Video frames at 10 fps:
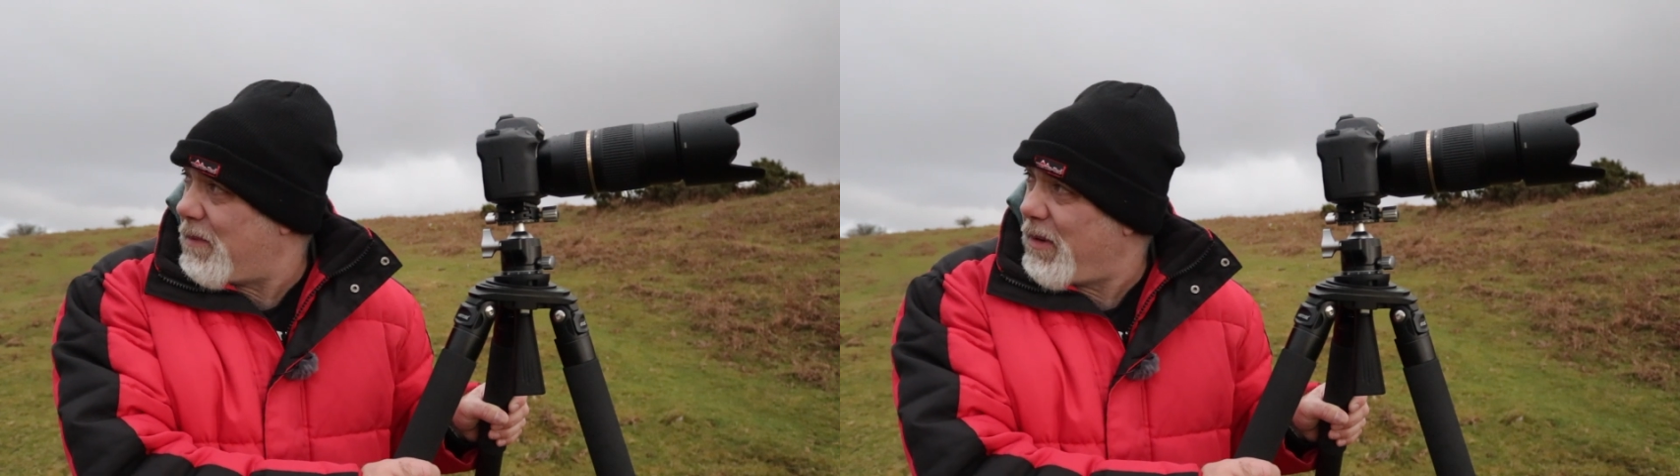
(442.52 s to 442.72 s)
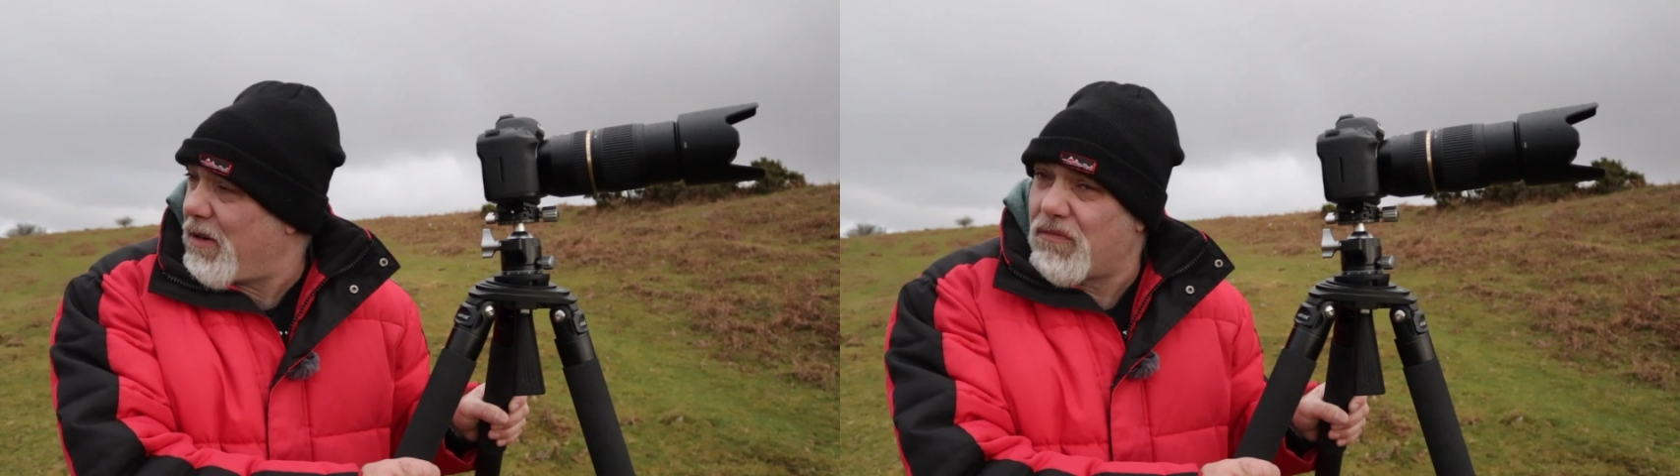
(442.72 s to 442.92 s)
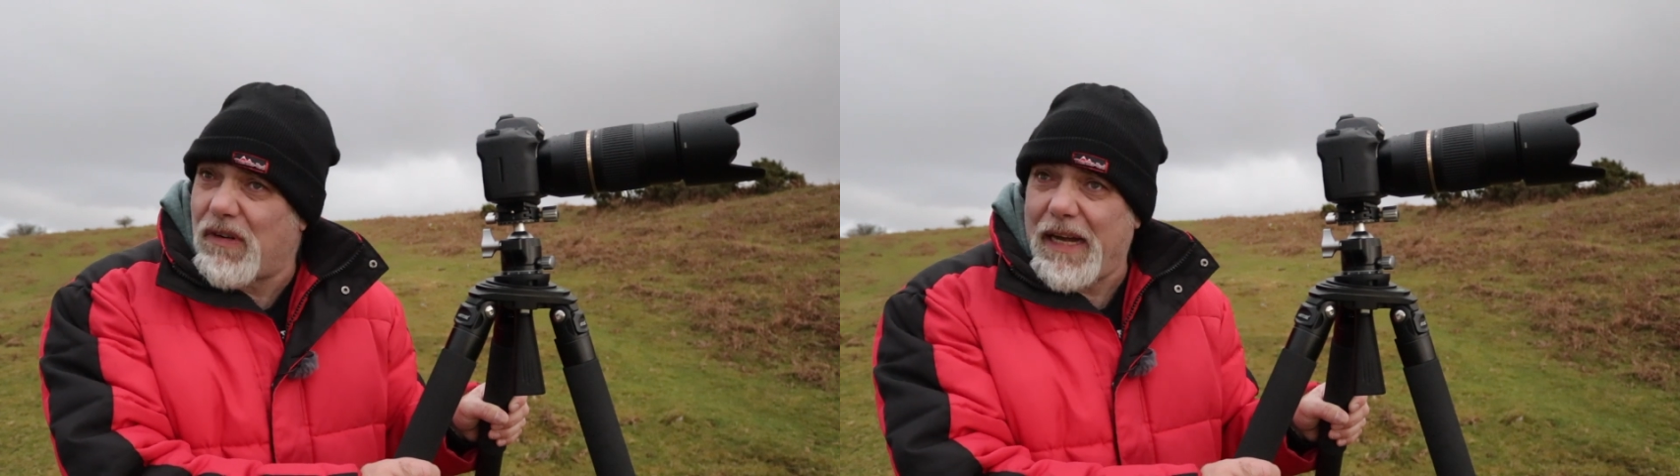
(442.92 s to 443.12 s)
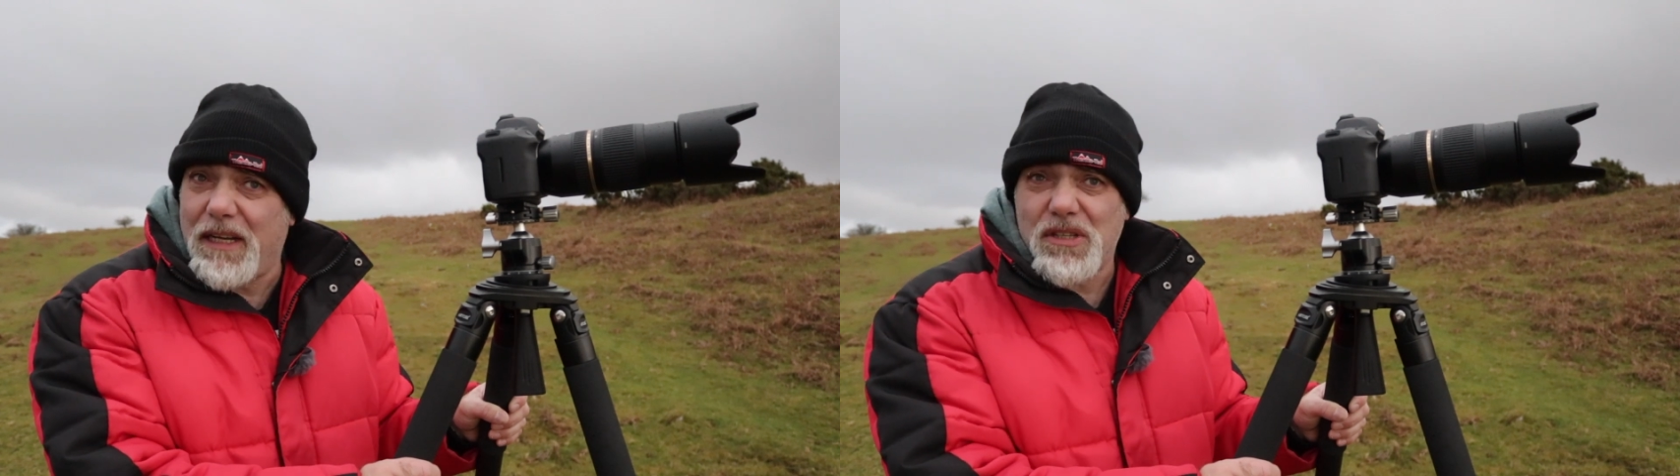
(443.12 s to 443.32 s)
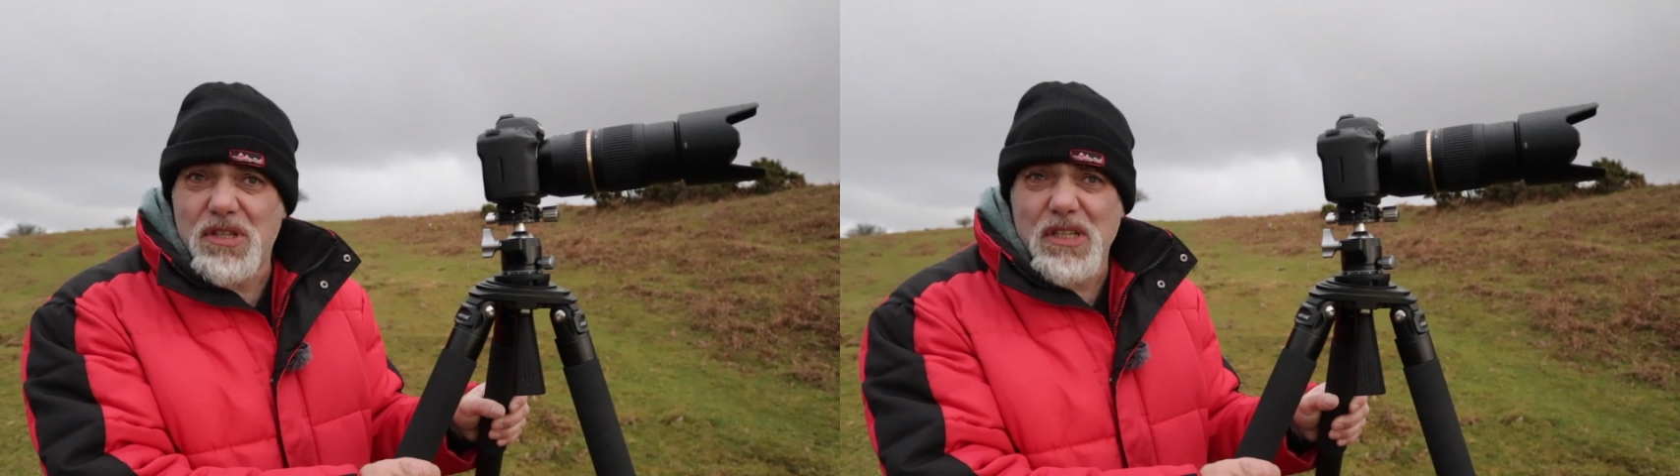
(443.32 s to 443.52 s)
a bit of
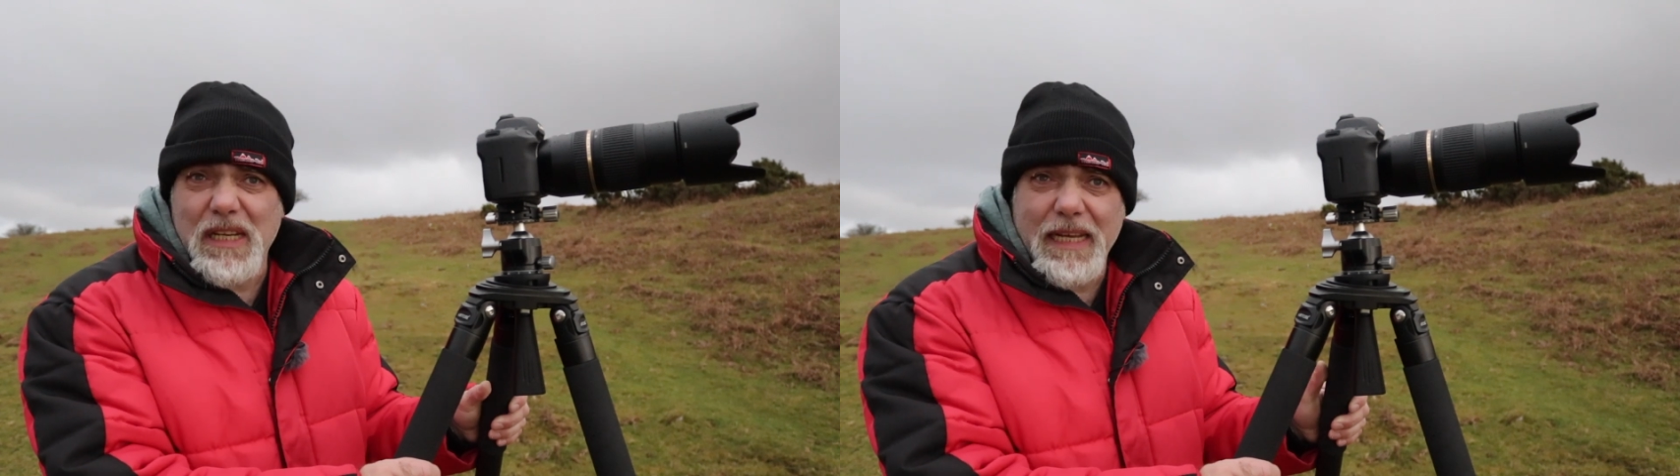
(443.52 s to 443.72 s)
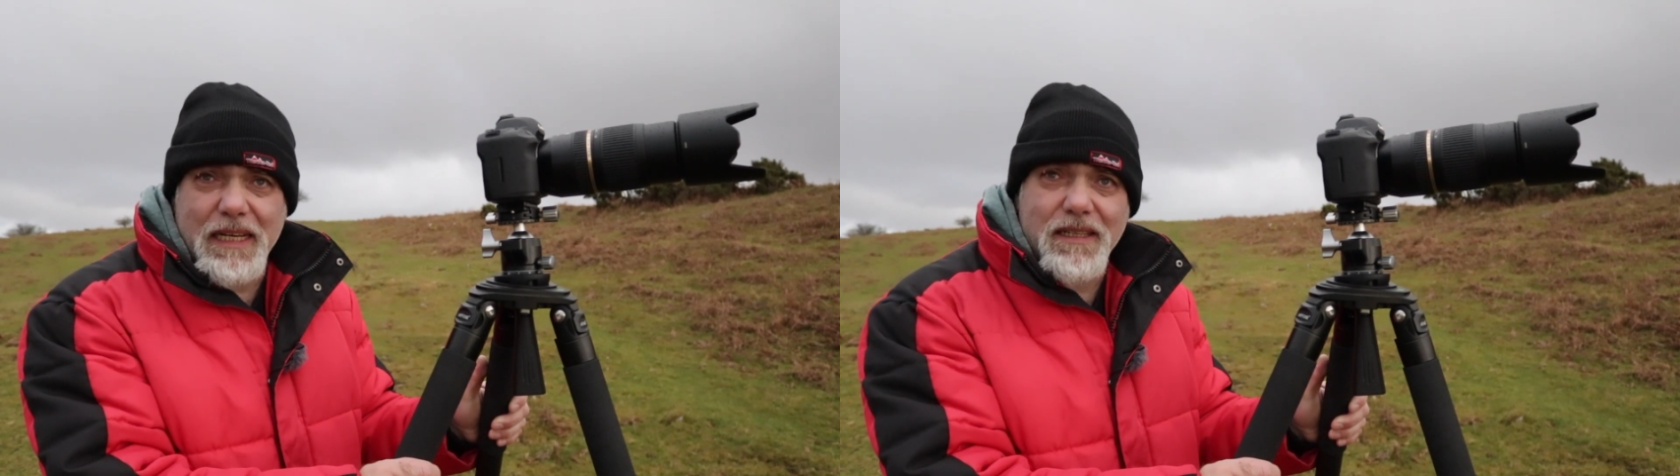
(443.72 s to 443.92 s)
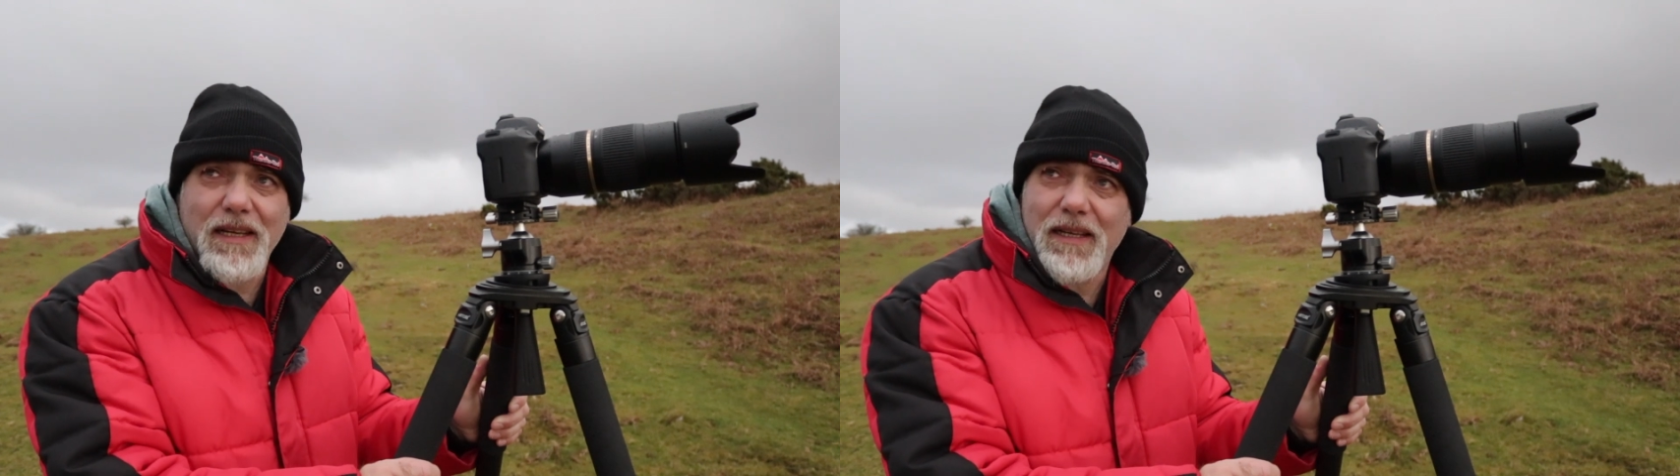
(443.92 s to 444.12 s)
rain and sleet,